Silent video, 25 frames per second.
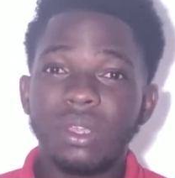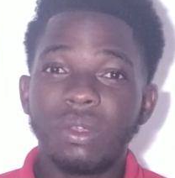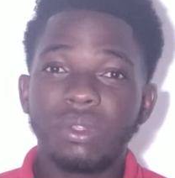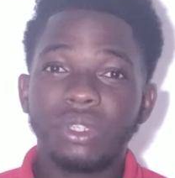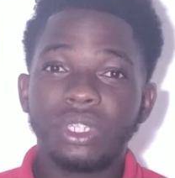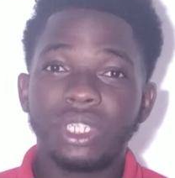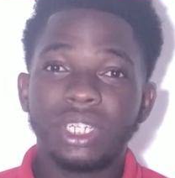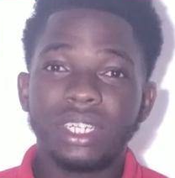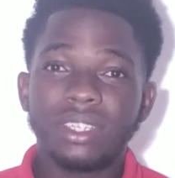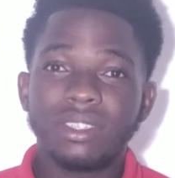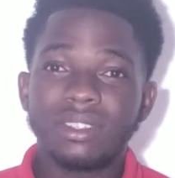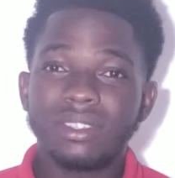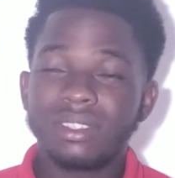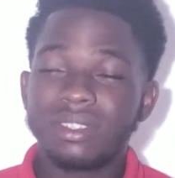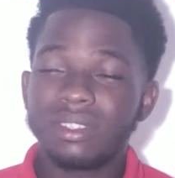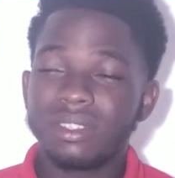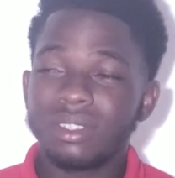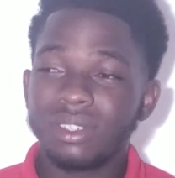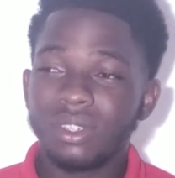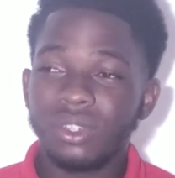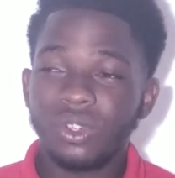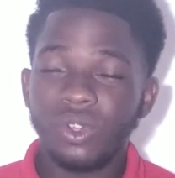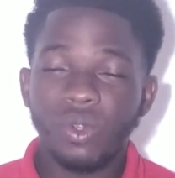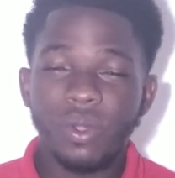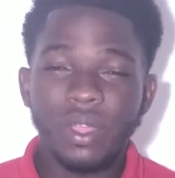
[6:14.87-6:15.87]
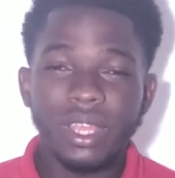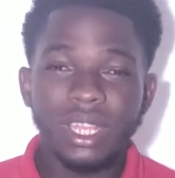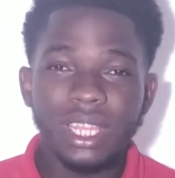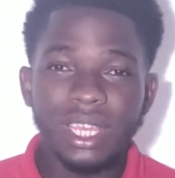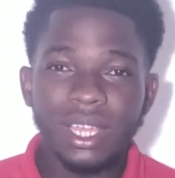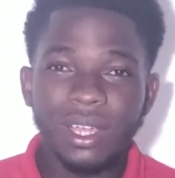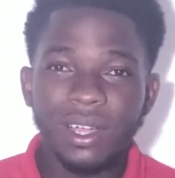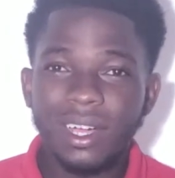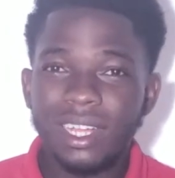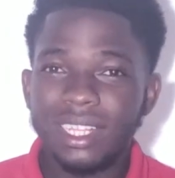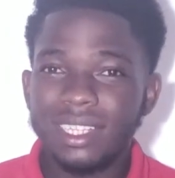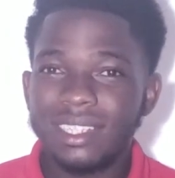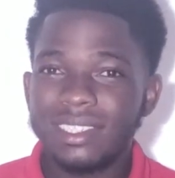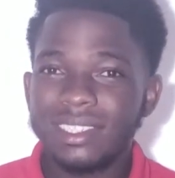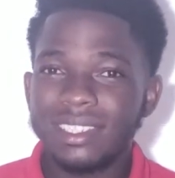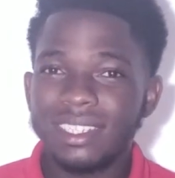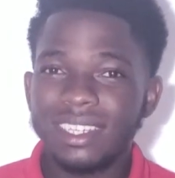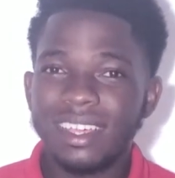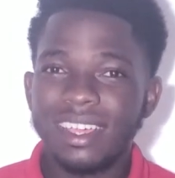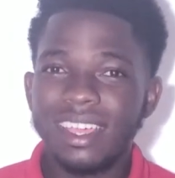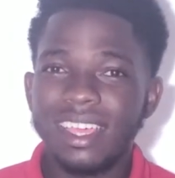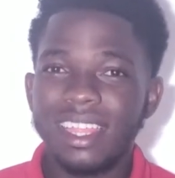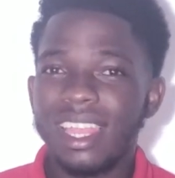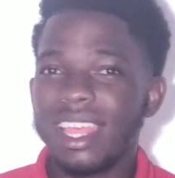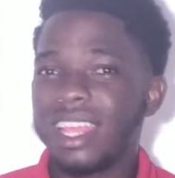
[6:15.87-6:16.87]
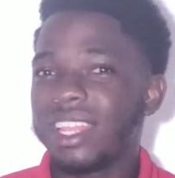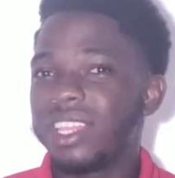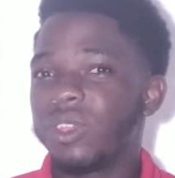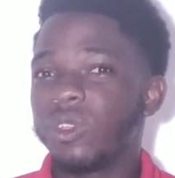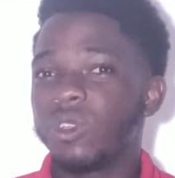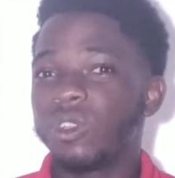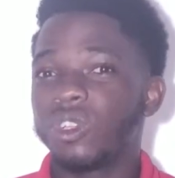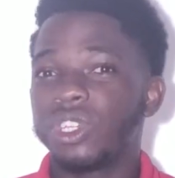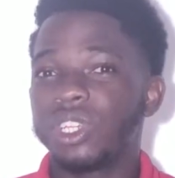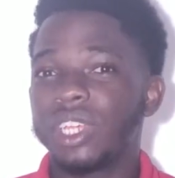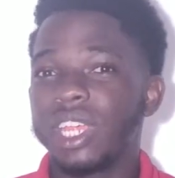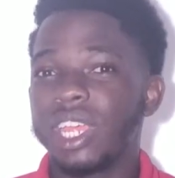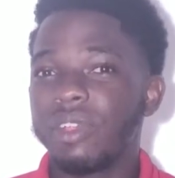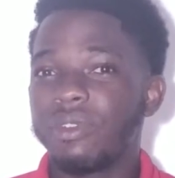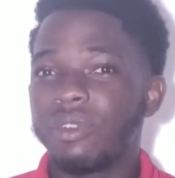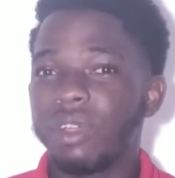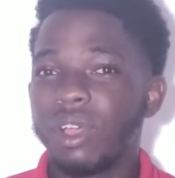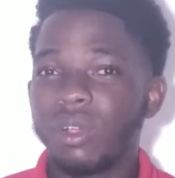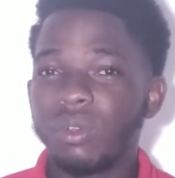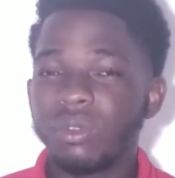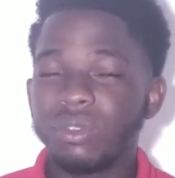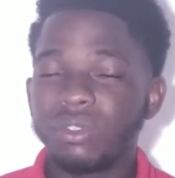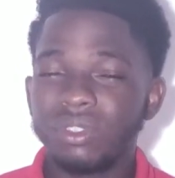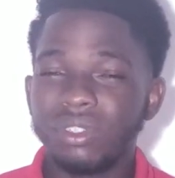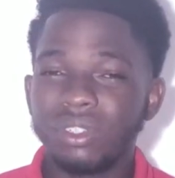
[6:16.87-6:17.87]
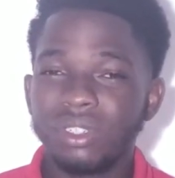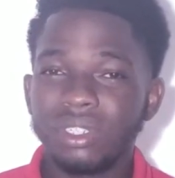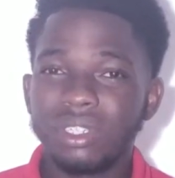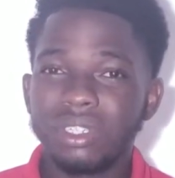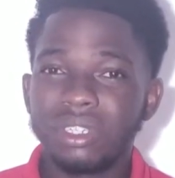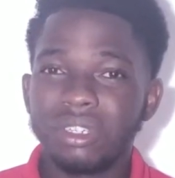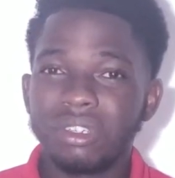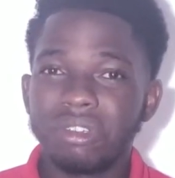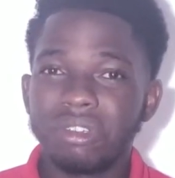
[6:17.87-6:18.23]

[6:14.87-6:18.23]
You just go in the hot sun and you share out